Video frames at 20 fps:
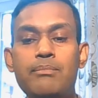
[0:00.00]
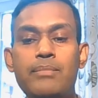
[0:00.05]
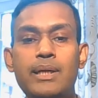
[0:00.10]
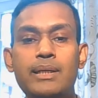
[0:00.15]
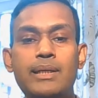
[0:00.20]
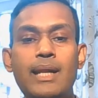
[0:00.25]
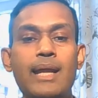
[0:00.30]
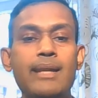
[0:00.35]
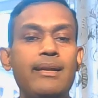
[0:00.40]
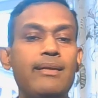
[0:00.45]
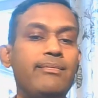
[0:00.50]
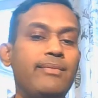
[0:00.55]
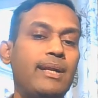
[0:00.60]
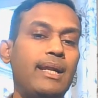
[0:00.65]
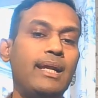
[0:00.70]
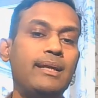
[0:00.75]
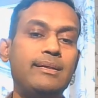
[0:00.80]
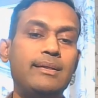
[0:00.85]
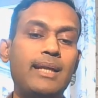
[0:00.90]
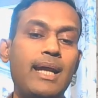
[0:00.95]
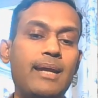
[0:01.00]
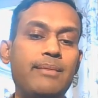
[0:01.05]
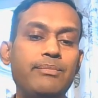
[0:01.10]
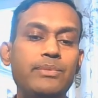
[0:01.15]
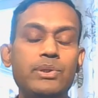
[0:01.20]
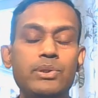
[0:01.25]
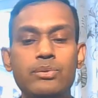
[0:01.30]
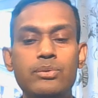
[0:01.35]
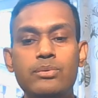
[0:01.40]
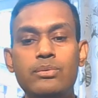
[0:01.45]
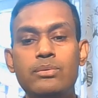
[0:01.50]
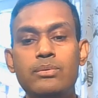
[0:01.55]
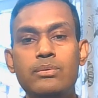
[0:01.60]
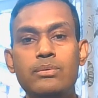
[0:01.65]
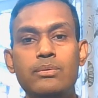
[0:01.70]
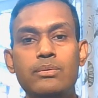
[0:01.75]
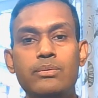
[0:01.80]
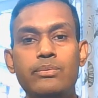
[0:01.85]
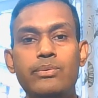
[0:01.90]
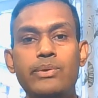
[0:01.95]
but I never had time to
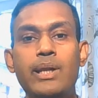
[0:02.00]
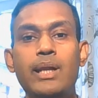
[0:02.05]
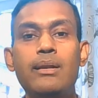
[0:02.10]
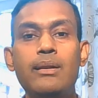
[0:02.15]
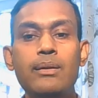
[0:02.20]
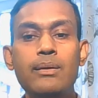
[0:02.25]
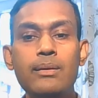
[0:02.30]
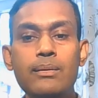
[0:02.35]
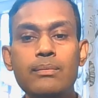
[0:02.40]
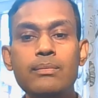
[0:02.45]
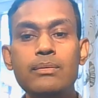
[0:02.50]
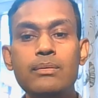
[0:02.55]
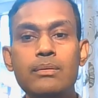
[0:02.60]
really